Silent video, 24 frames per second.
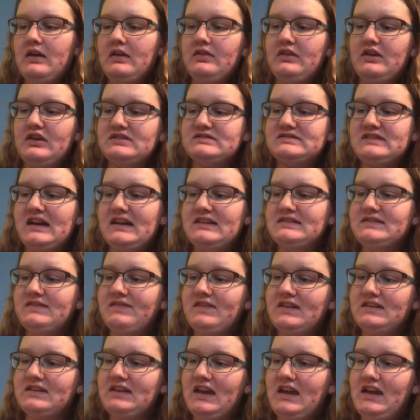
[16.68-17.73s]
Their
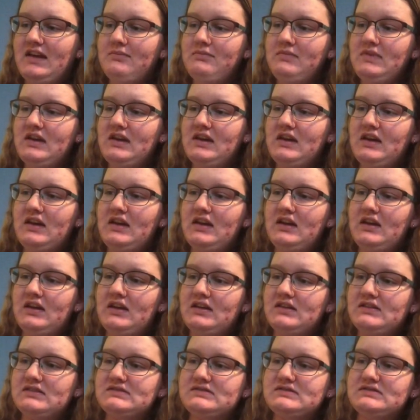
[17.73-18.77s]
scientific name
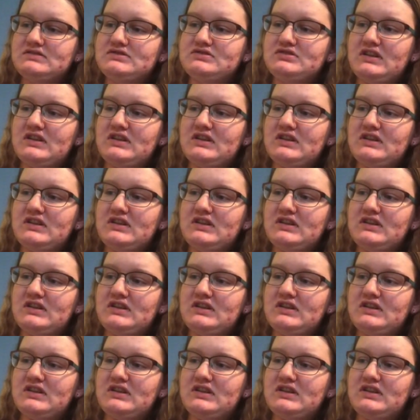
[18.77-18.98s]
is